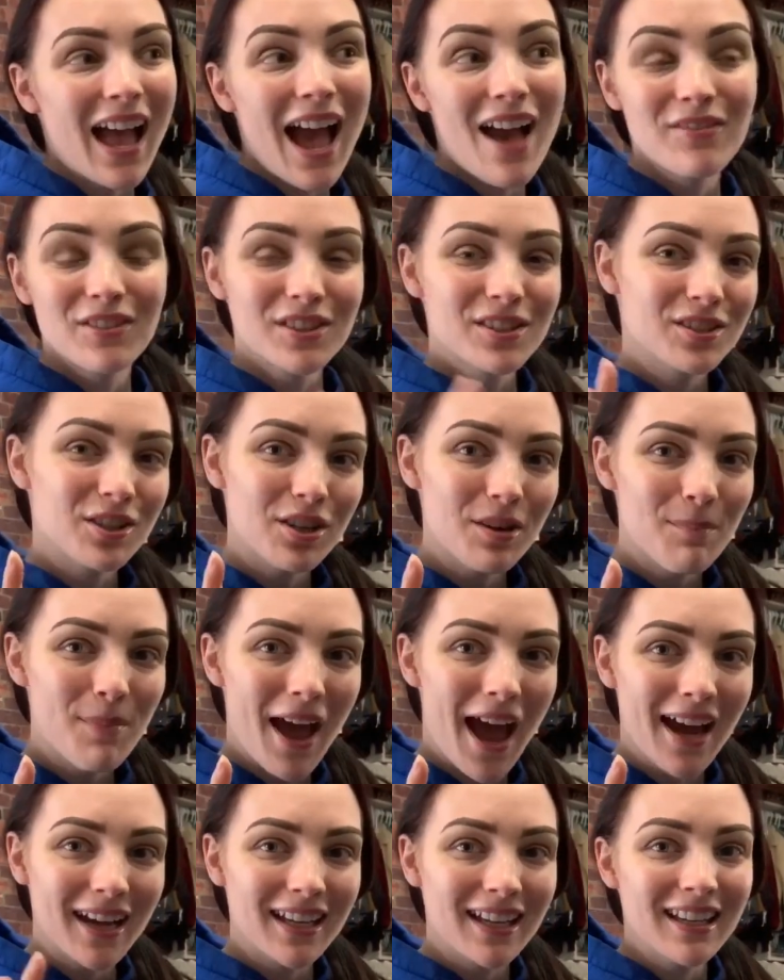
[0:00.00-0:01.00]
Haven't started
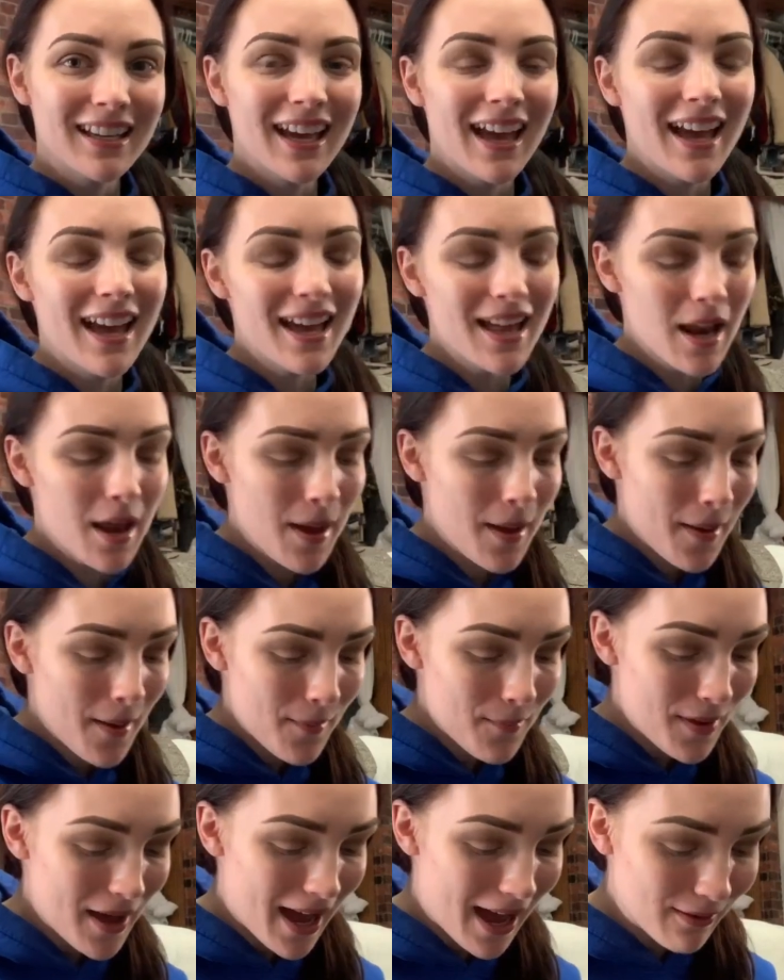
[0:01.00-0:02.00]
packing yet.
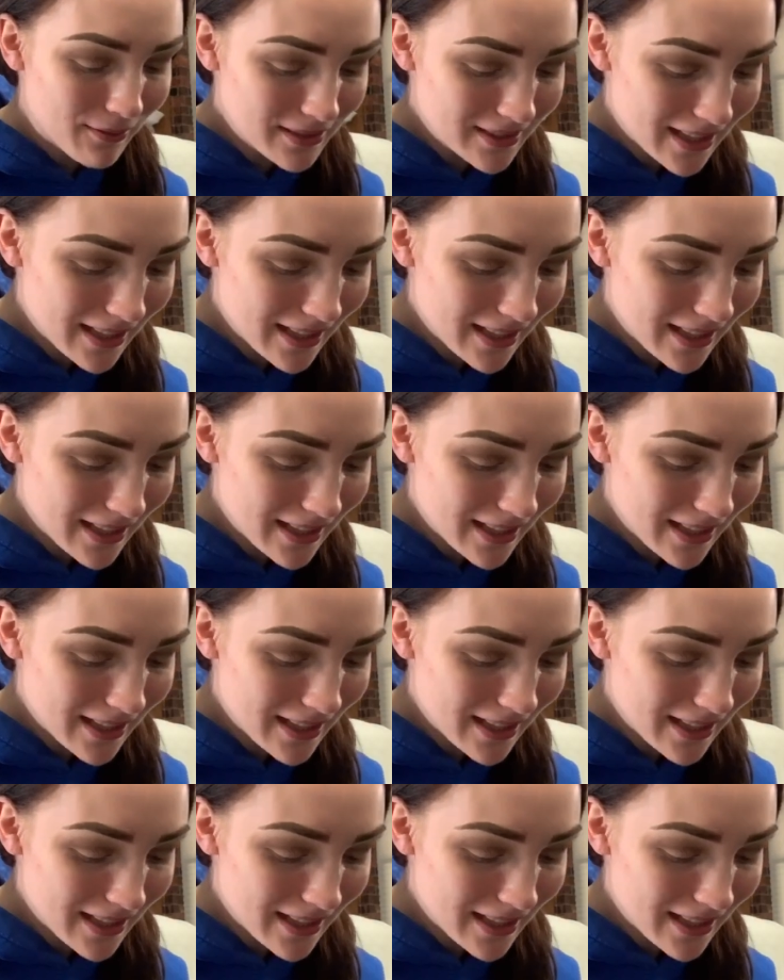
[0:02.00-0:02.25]
But I was